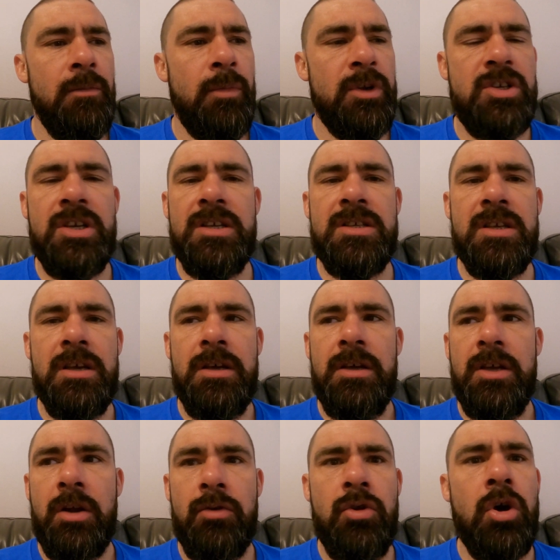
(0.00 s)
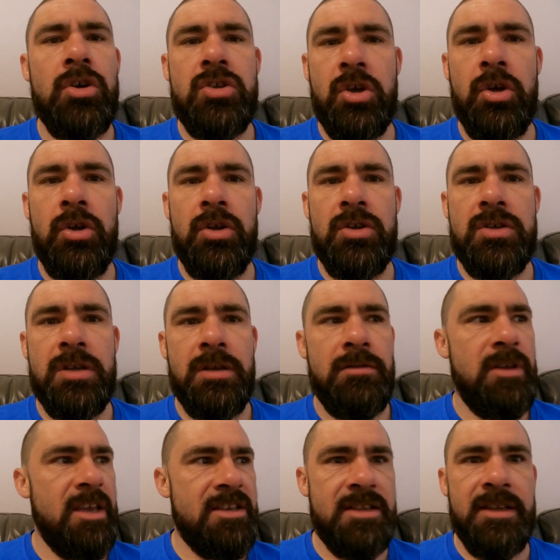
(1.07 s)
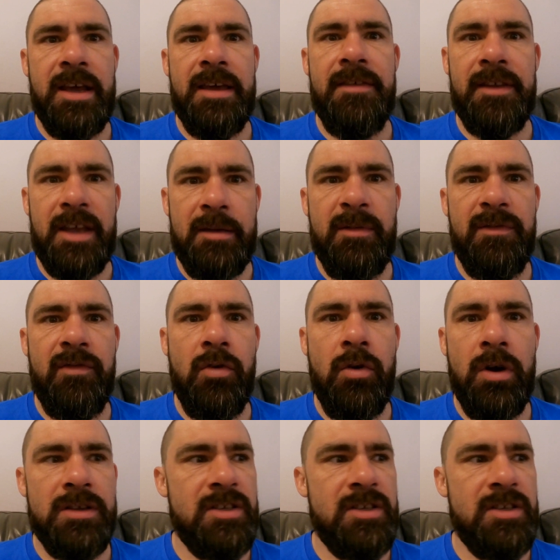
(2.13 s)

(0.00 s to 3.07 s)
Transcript: which is, you know, not as good as yesterday and the day before.